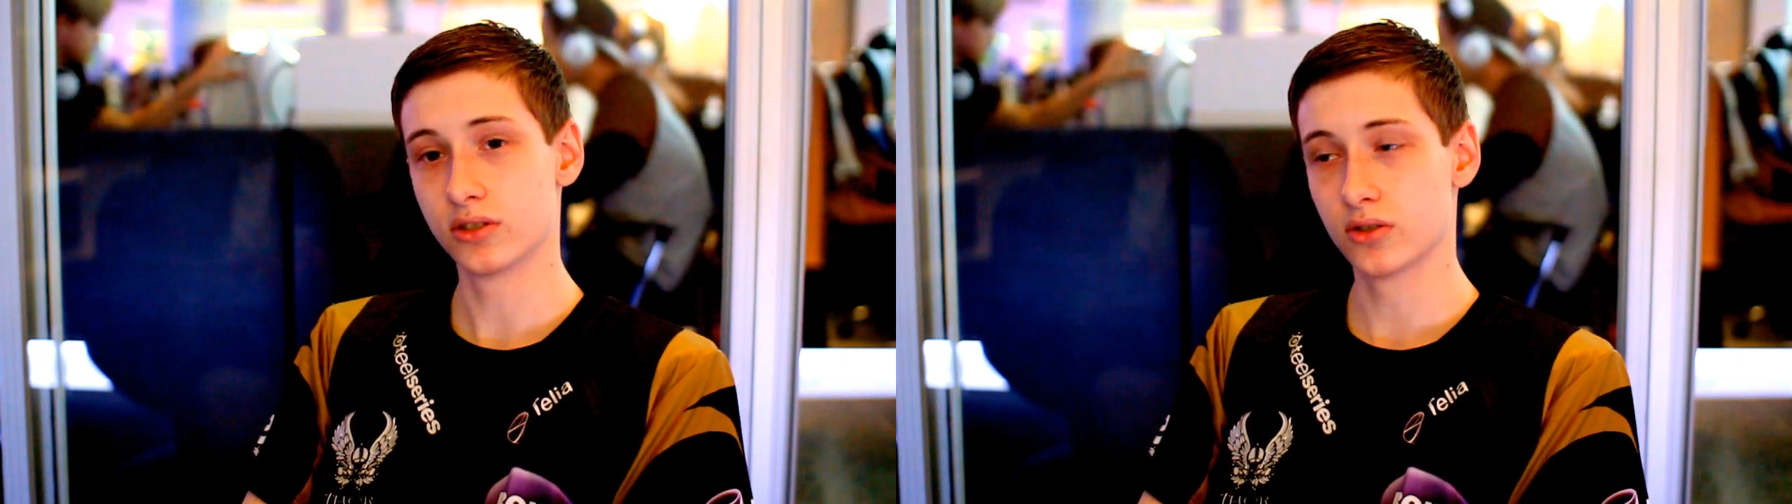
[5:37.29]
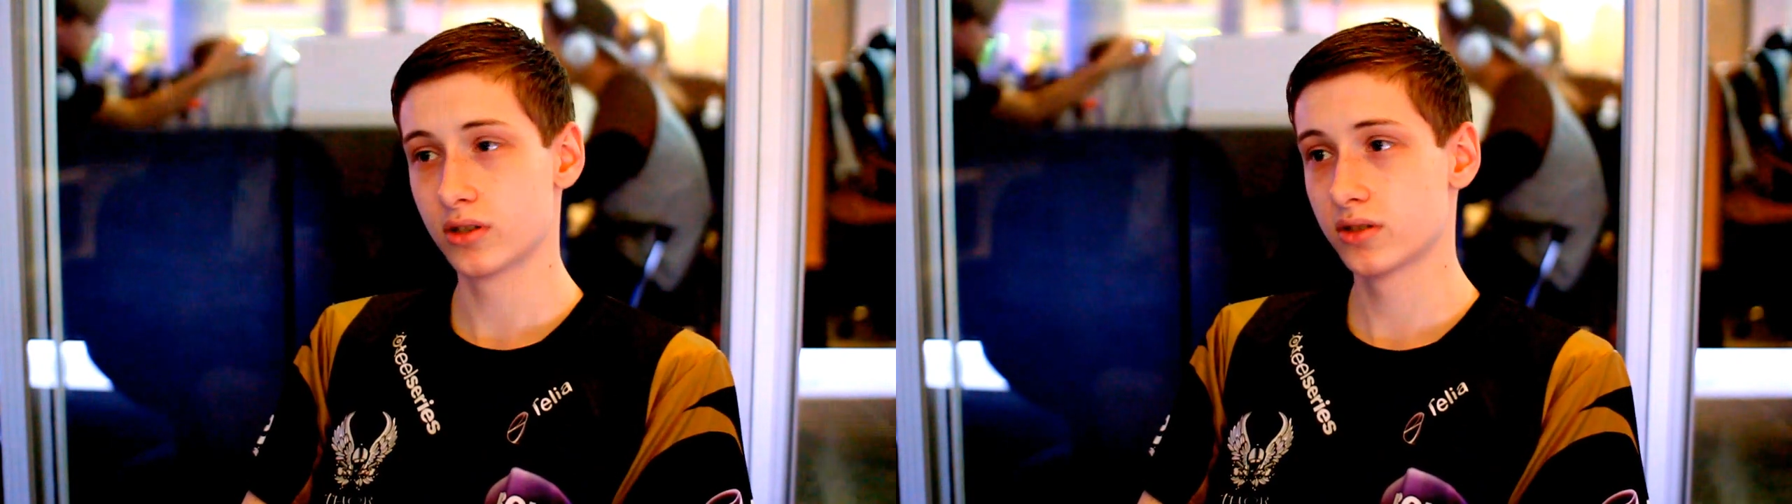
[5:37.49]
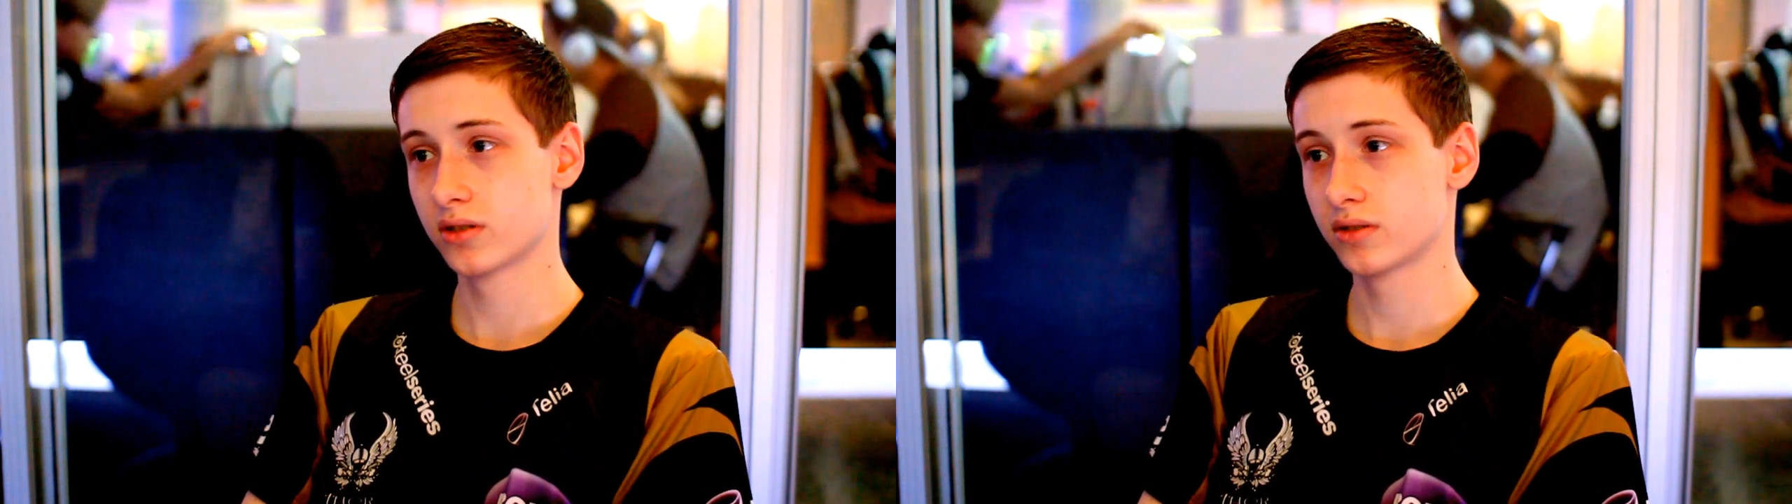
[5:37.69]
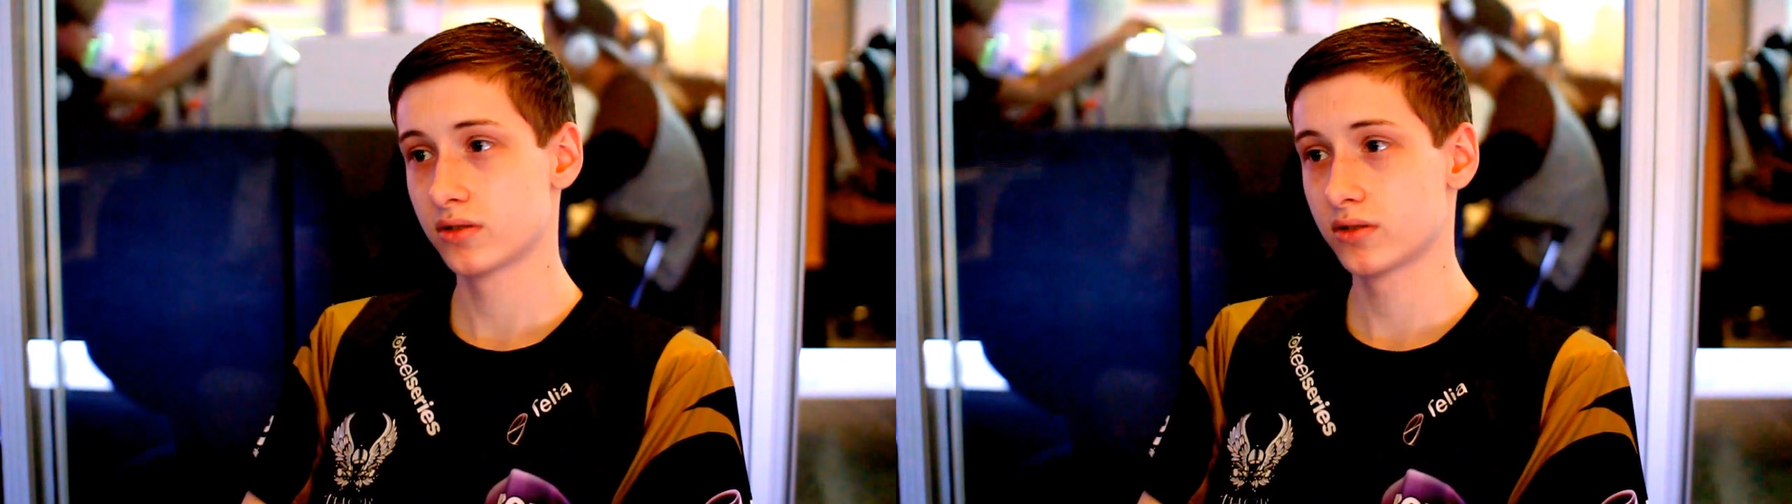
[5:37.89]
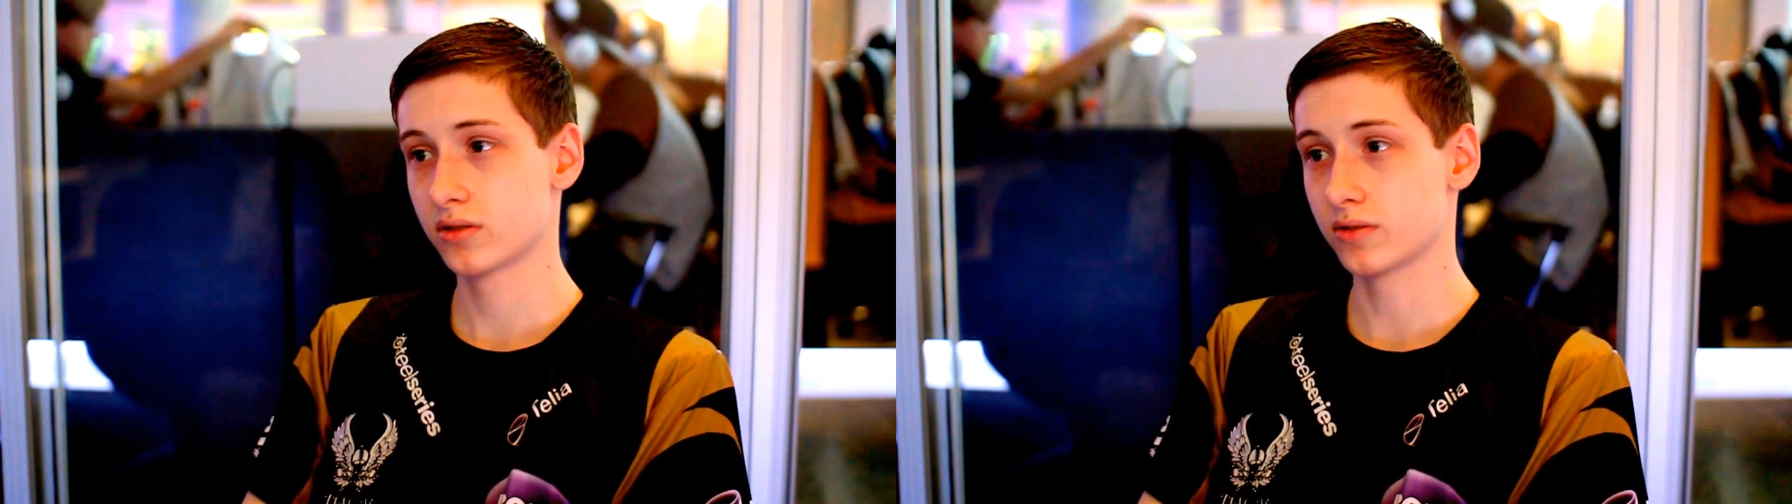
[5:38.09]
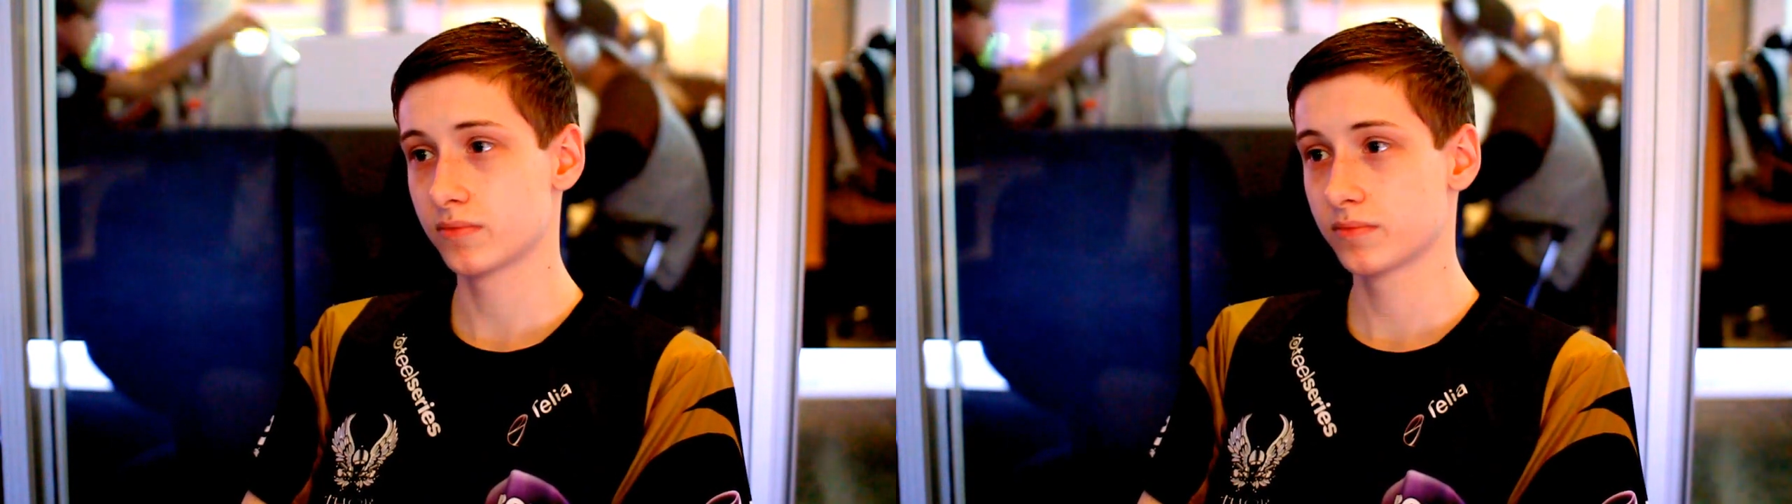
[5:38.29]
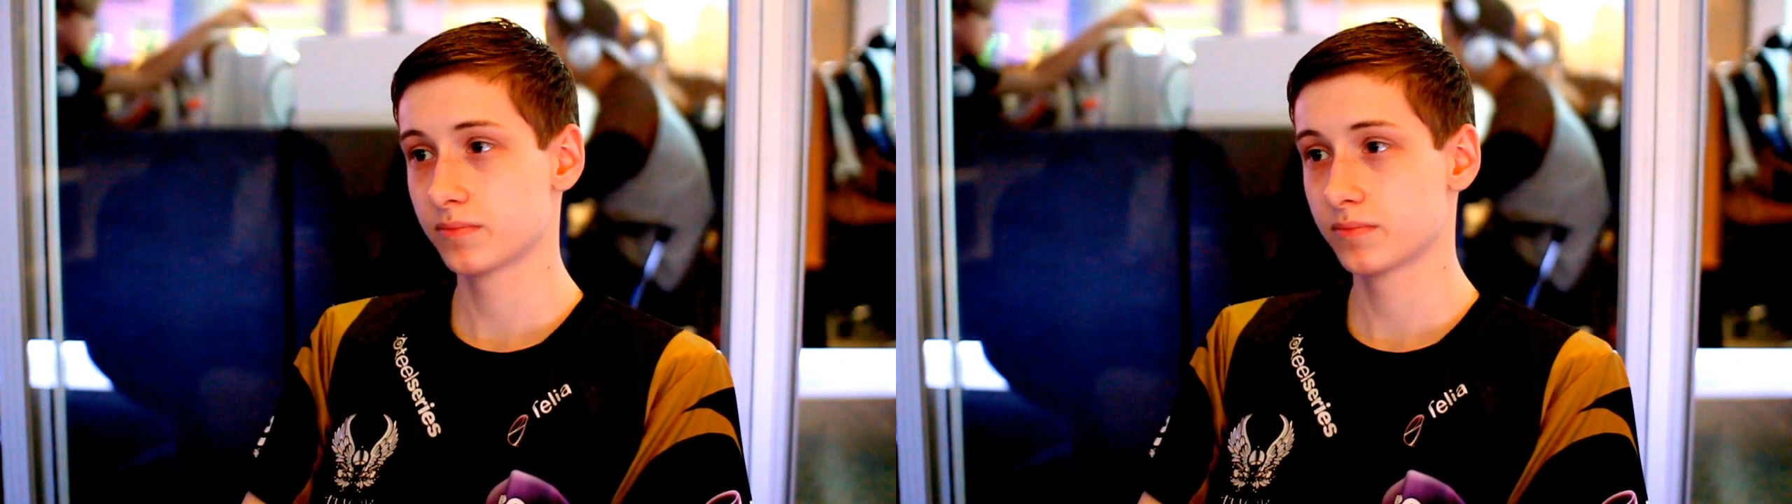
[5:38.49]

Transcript: to us. So.